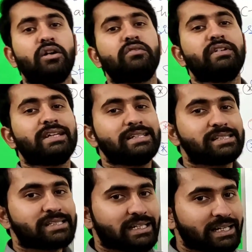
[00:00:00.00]
or we can
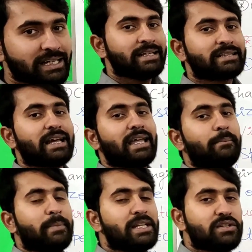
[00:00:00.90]
say the
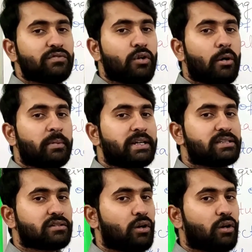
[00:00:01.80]
image formed is